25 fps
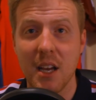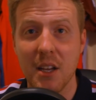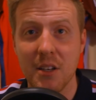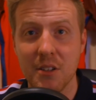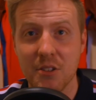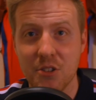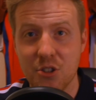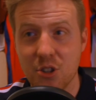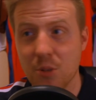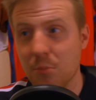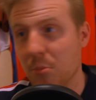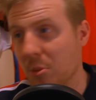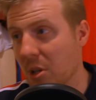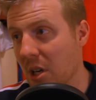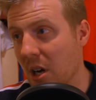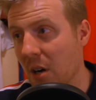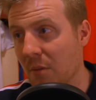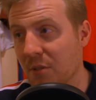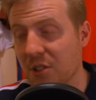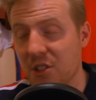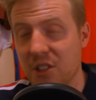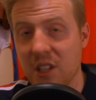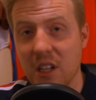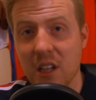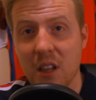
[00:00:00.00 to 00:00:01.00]
And
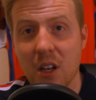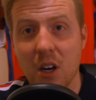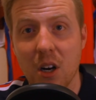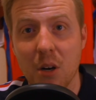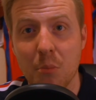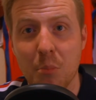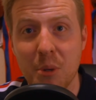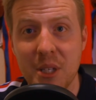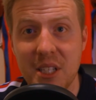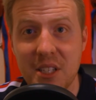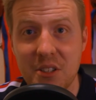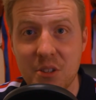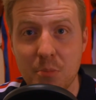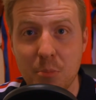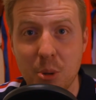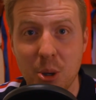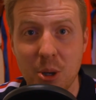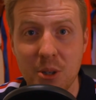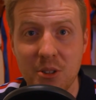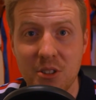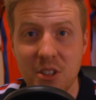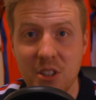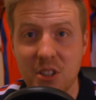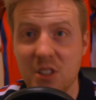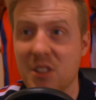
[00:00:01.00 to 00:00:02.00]
some, obviously, a lot will be
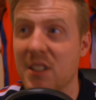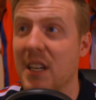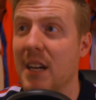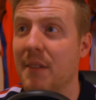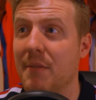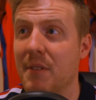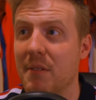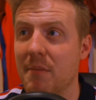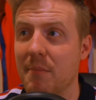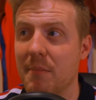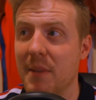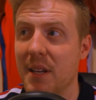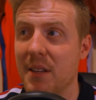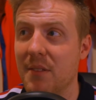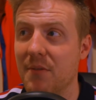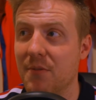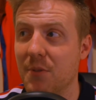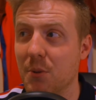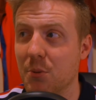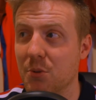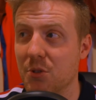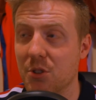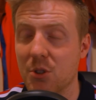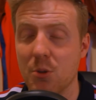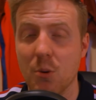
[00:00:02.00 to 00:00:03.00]
disappointed because they haven't
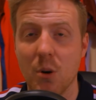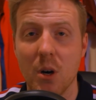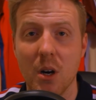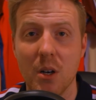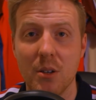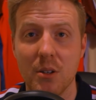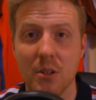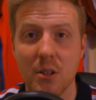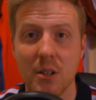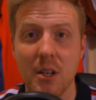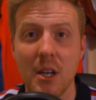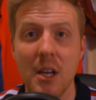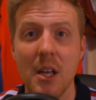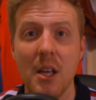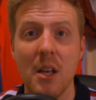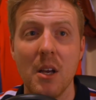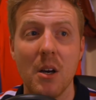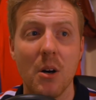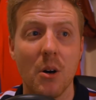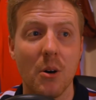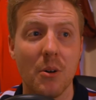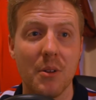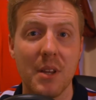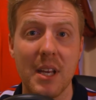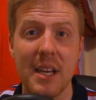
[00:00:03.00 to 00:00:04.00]
made the full squad,
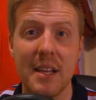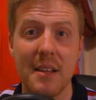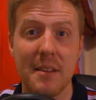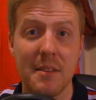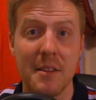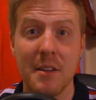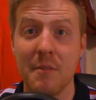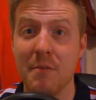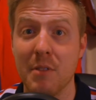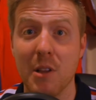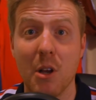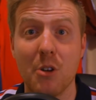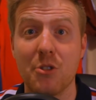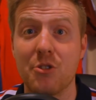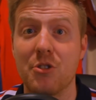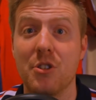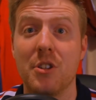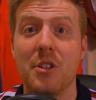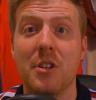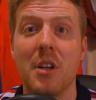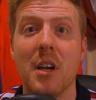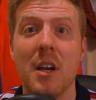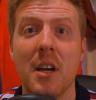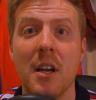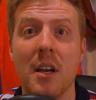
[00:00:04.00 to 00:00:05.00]
or they've
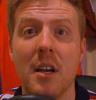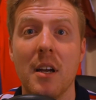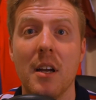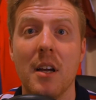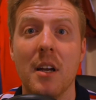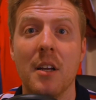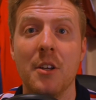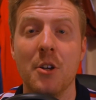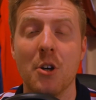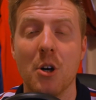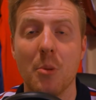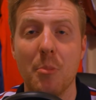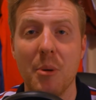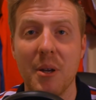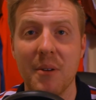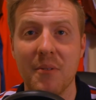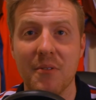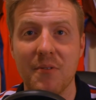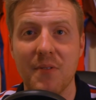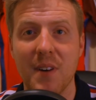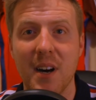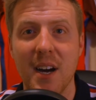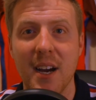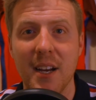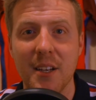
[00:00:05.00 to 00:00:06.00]
lost a
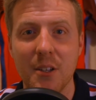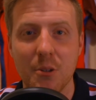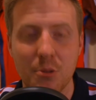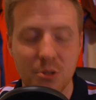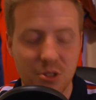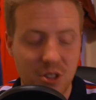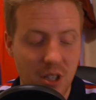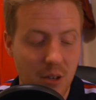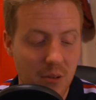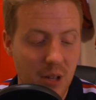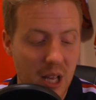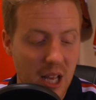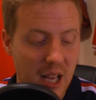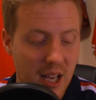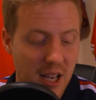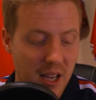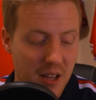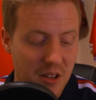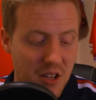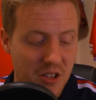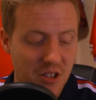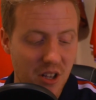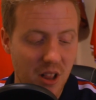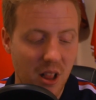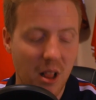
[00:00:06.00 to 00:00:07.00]
European final. So
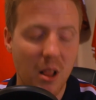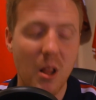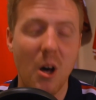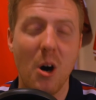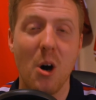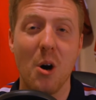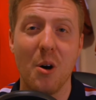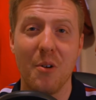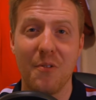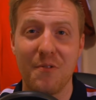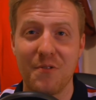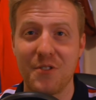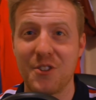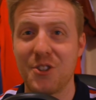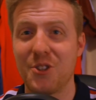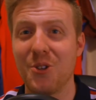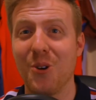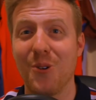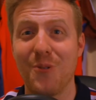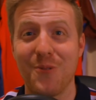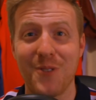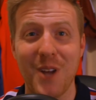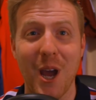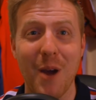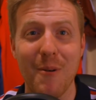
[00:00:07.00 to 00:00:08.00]
there's a lot of
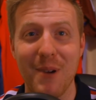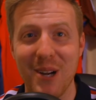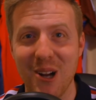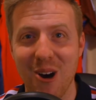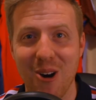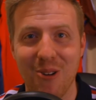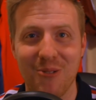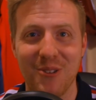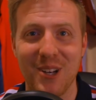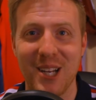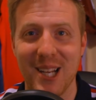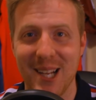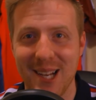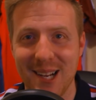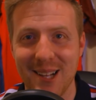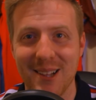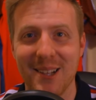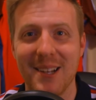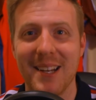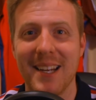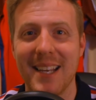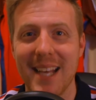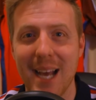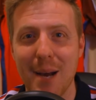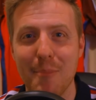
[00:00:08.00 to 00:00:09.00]
stuff going off in
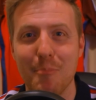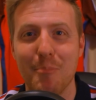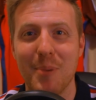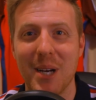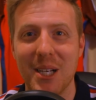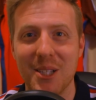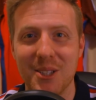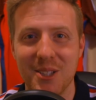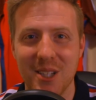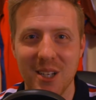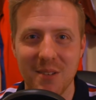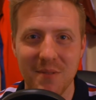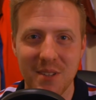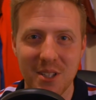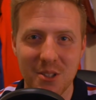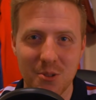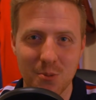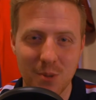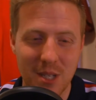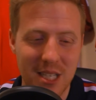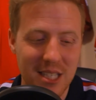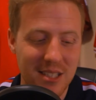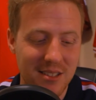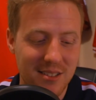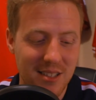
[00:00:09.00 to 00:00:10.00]
England camp, actually,
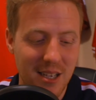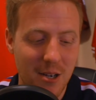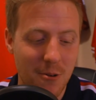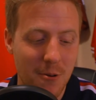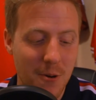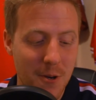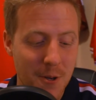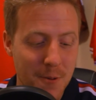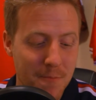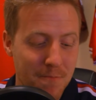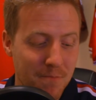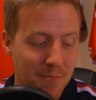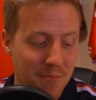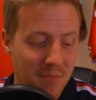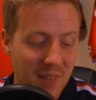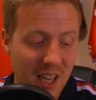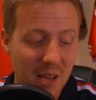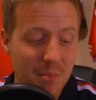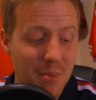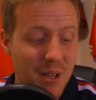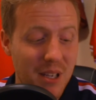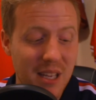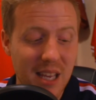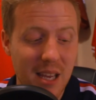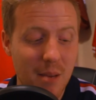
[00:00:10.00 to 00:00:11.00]
over this week. So
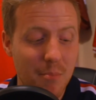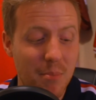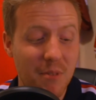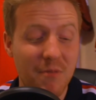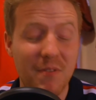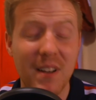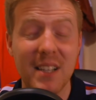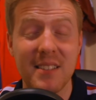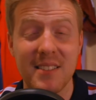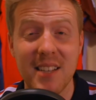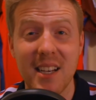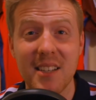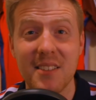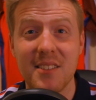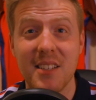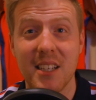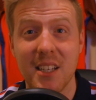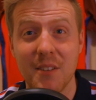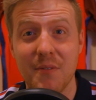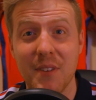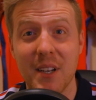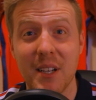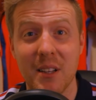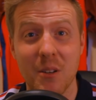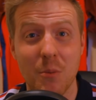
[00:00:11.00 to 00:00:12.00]
it'd be
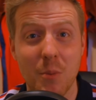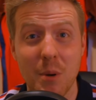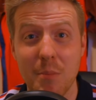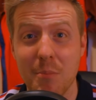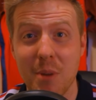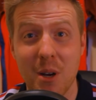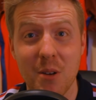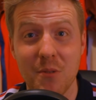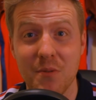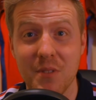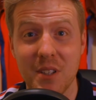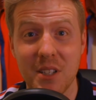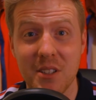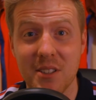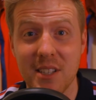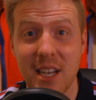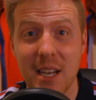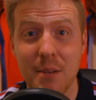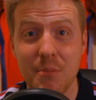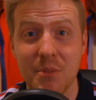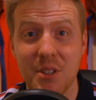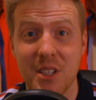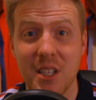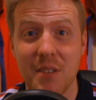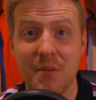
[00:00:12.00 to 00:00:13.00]
fantastic if England win both of
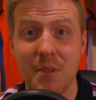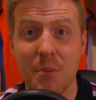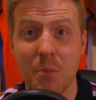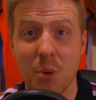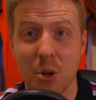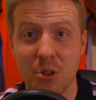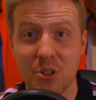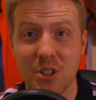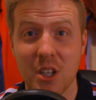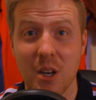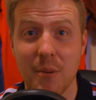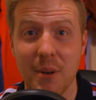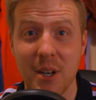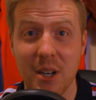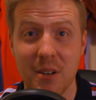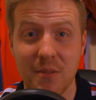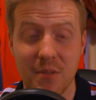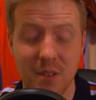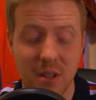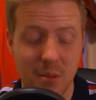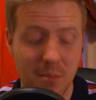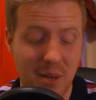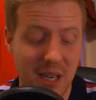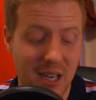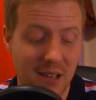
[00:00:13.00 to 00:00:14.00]
these games, given what's
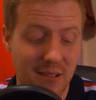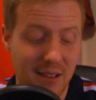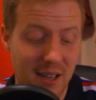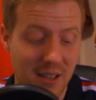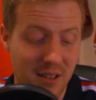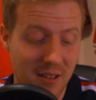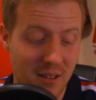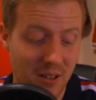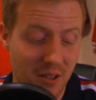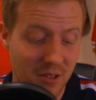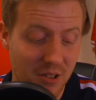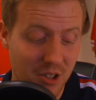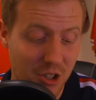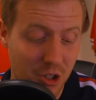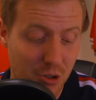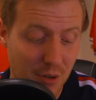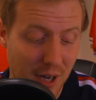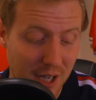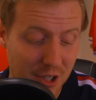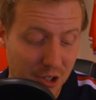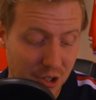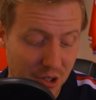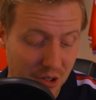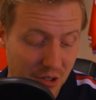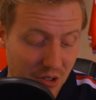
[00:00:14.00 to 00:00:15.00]
going off in the background and a lot of
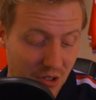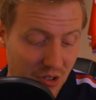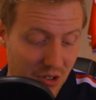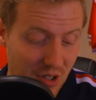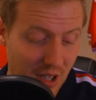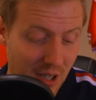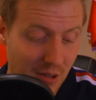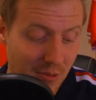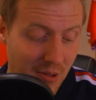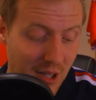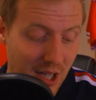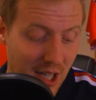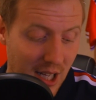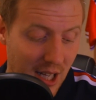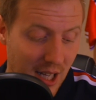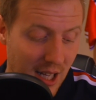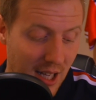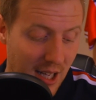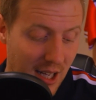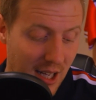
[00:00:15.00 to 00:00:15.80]
distractions. So,